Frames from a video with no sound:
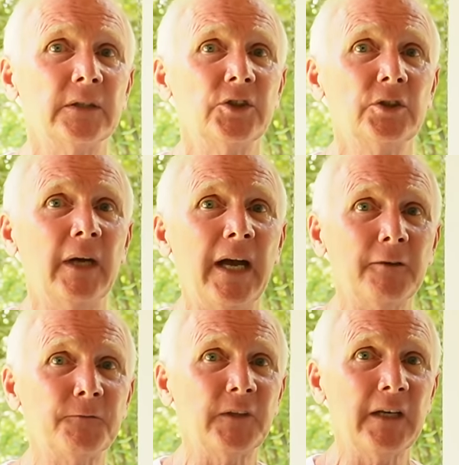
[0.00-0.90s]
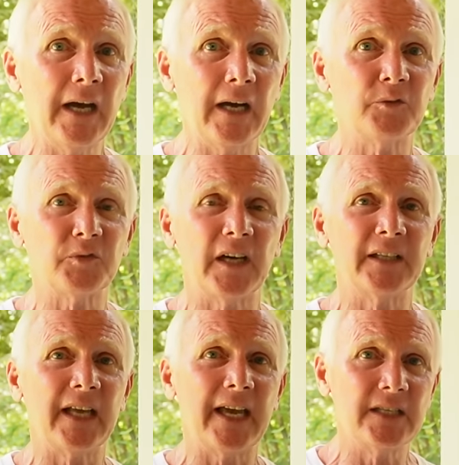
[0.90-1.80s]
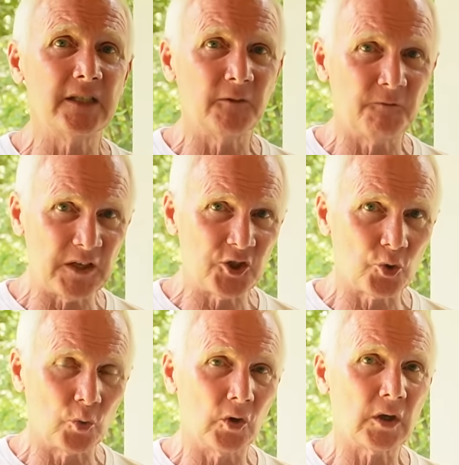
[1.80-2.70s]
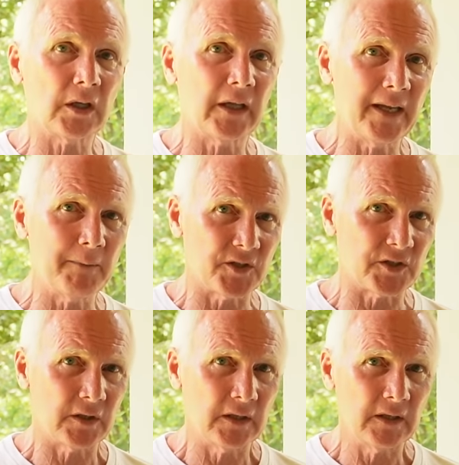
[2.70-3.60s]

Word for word: You have to have an individual claimant,